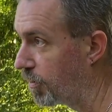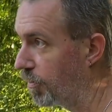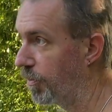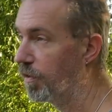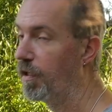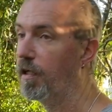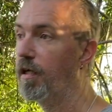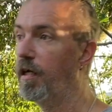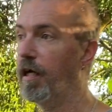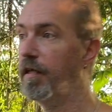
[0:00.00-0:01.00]
So
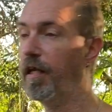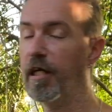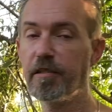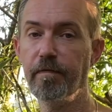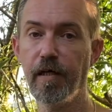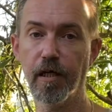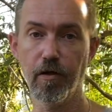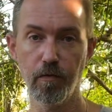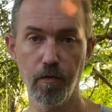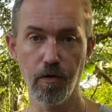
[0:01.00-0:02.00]
in the next
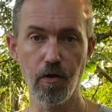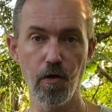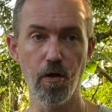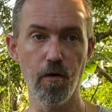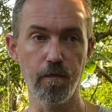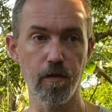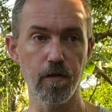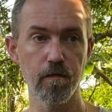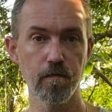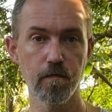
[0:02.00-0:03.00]
video, we'll go
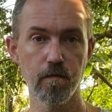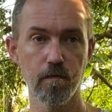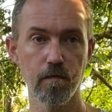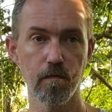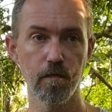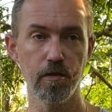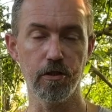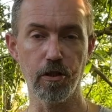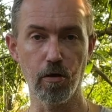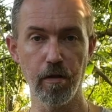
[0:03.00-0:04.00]
over
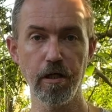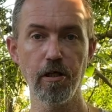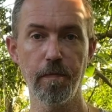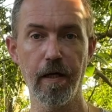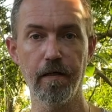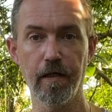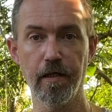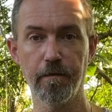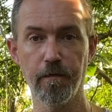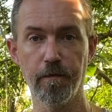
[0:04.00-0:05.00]
determining your band
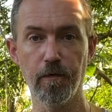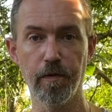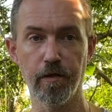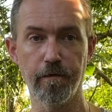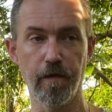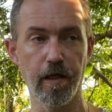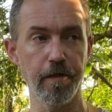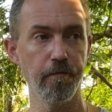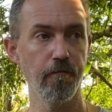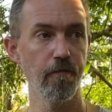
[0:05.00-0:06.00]
length for full butterfly.
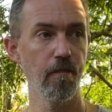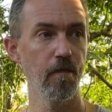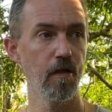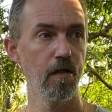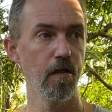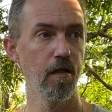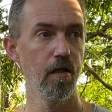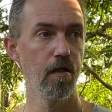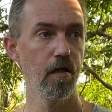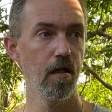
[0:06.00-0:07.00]

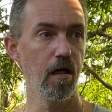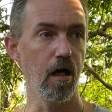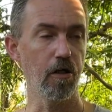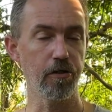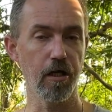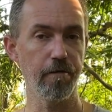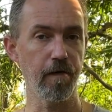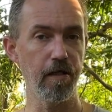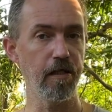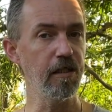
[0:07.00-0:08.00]
I'll try to
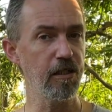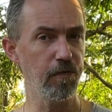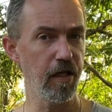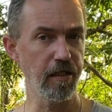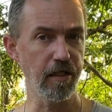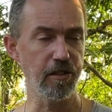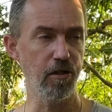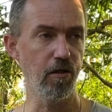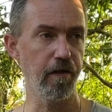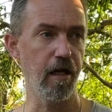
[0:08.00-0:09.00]
find an easy way to get you
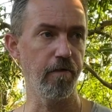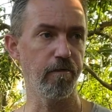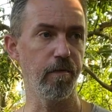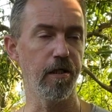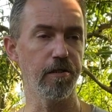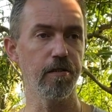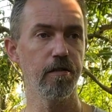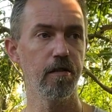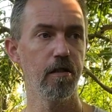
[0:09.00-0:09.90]
all that information.